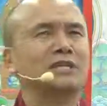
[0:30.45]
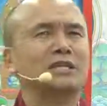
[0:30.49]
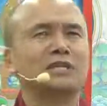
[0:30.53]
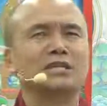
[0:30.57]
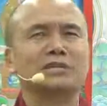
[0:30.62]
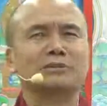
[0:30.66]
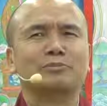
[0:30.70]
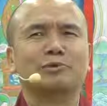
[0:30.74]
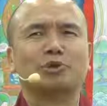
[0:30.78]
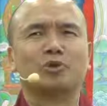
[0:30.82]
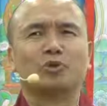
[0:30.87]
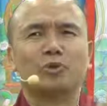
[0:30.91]

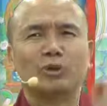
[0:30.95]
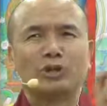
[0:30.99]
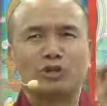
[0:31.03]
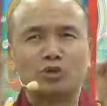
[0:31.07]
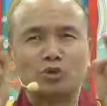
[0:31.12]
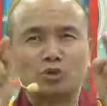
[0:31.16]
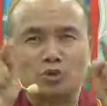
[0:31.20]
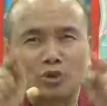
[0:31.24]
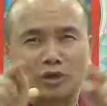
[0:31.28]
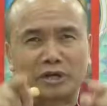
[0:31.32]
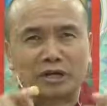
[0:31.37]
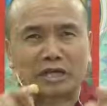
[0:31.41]
It's about whether
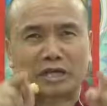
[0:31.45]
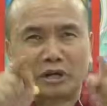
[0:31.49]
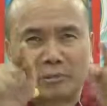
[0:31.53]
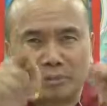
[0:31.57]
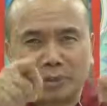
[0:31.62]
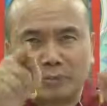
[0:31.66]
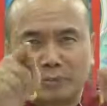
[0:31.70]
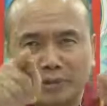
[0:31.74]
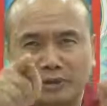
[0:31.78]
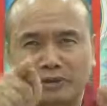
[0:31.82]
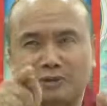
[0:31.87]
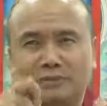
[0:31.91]
you are
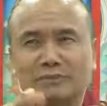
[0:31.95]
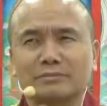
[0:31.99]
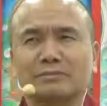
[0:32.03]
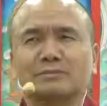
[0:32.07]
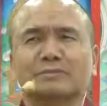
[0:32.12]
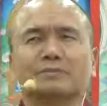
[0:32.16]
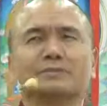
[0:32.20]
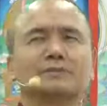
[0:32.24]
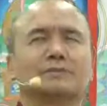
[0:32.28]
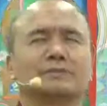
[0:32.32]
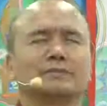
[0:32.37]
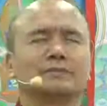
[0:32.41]
capable,
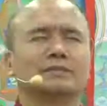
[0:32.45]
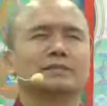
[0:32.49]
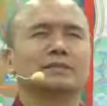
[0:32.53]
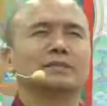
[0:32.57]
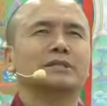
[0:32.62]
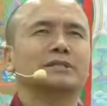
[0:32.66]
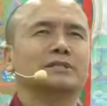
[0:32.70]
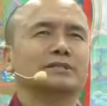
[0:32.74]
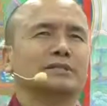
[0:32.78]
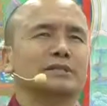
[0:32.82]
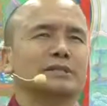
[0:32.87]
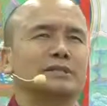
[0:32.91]

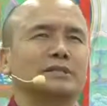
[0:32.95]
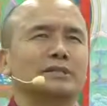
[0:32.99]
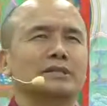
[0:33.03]
right?